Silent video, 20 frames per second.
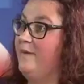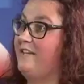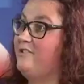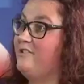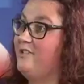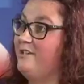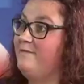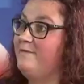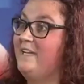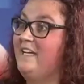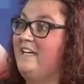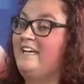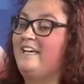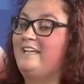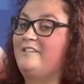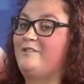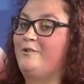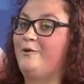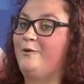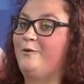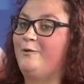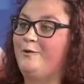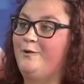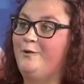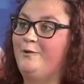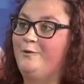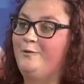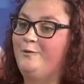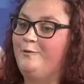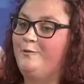a spectrum, and so
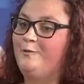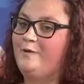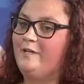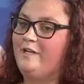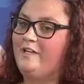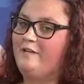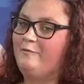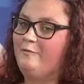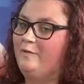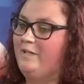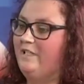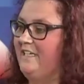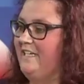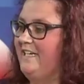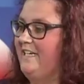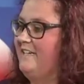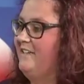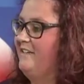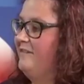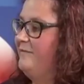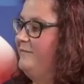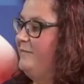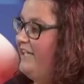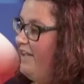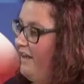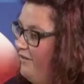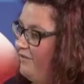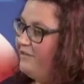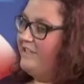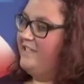you really can be
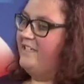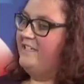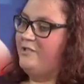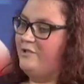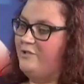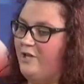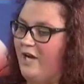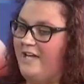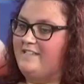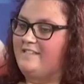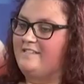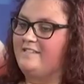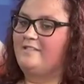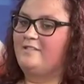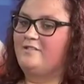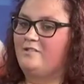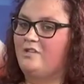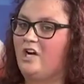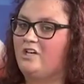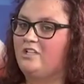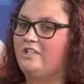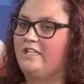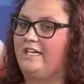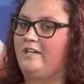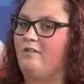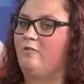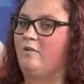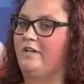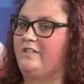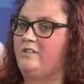healthy, stressed,
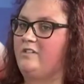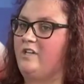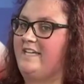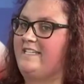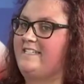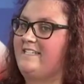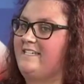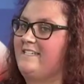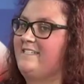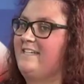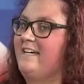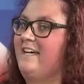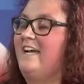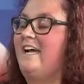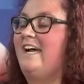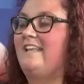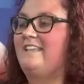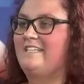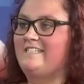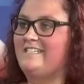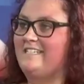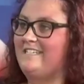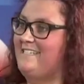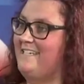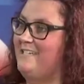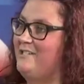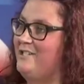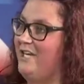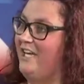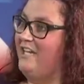struggling, or in crisis, and these
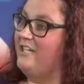things can